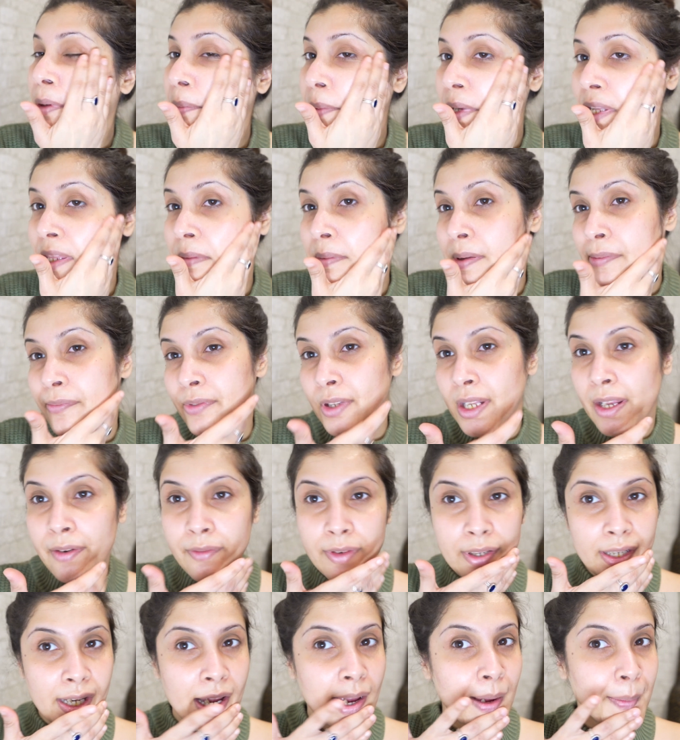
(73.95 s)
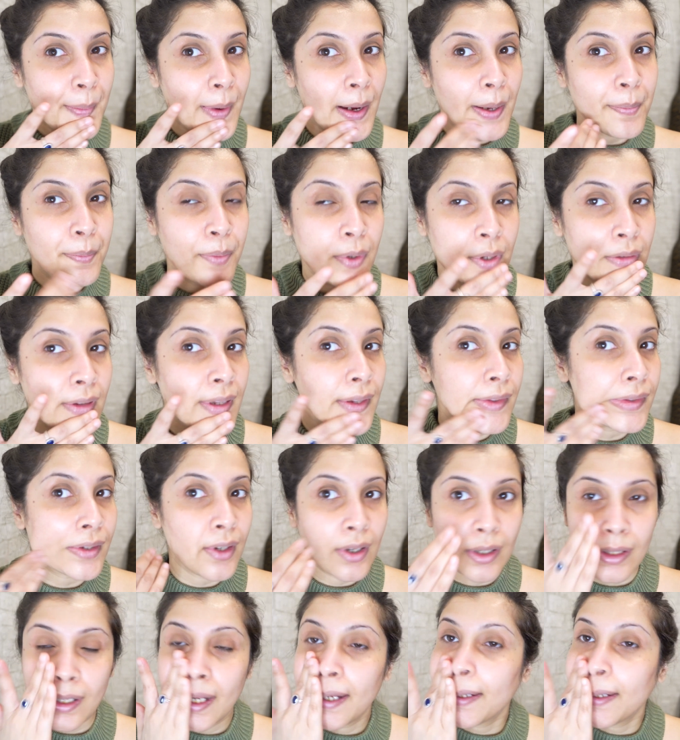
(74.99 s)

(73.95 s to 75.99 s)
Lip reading: makes me feel every time I put this on,